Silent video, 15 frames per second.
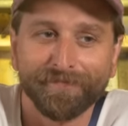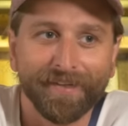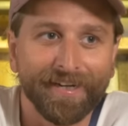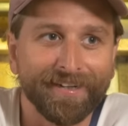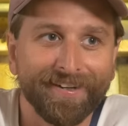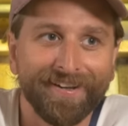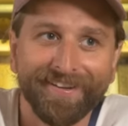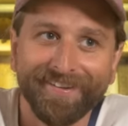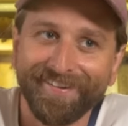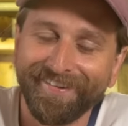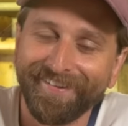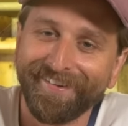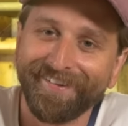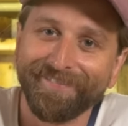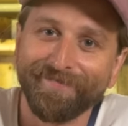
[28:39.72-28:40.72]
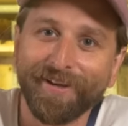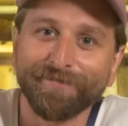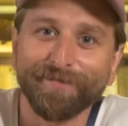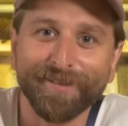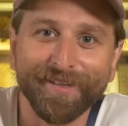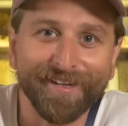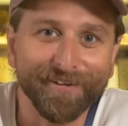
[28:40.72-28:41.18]
It makes
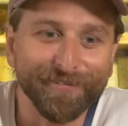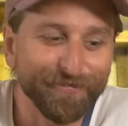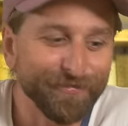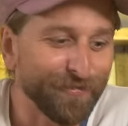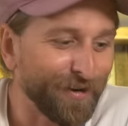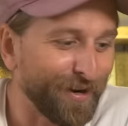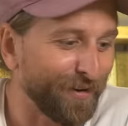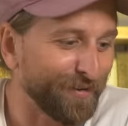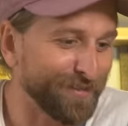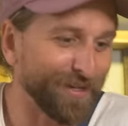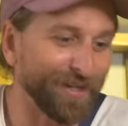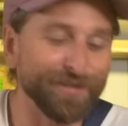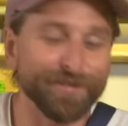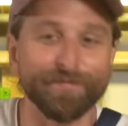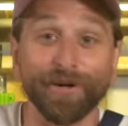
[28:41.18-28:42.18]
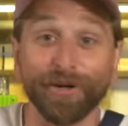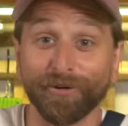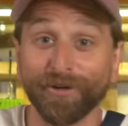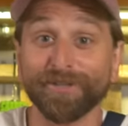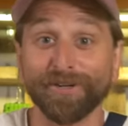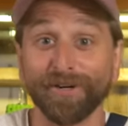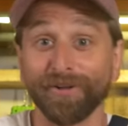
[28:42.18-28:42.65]
me think of when I used to be a
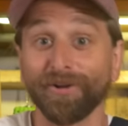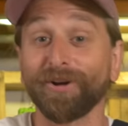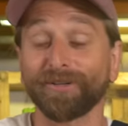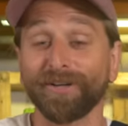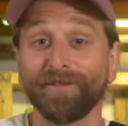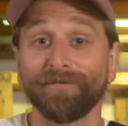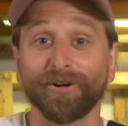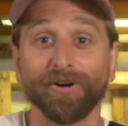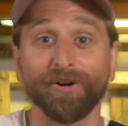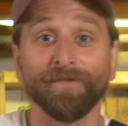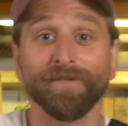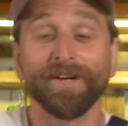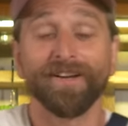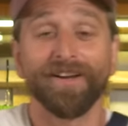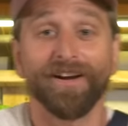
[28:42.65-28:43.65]
Christian a long time ago,